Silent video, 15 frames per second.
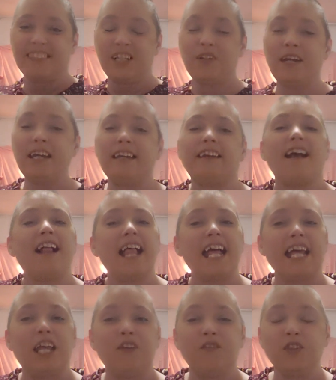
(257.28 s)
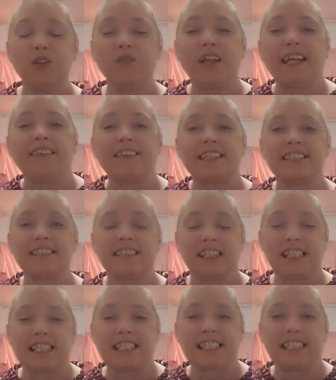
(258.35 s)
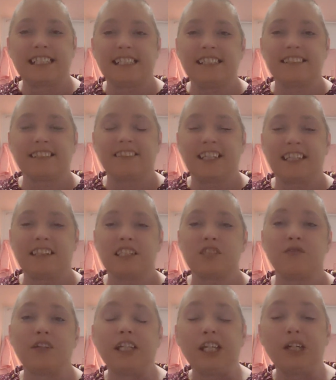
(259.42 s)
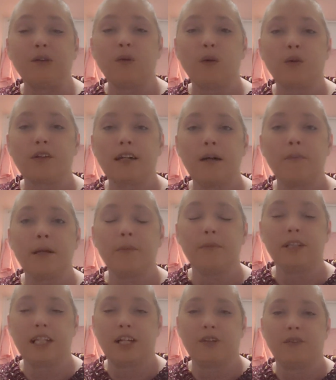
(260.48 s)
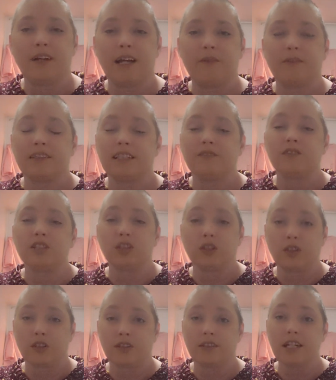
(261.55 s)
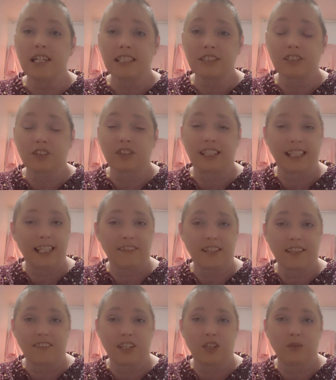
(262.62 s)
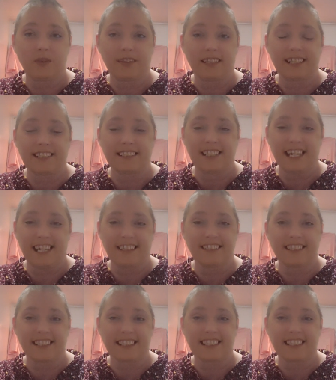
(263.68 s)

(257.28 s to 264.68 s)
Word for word: Okay, if you like this content, like this video, or comment below, I would love to know your thoughts or anything that you would like to add to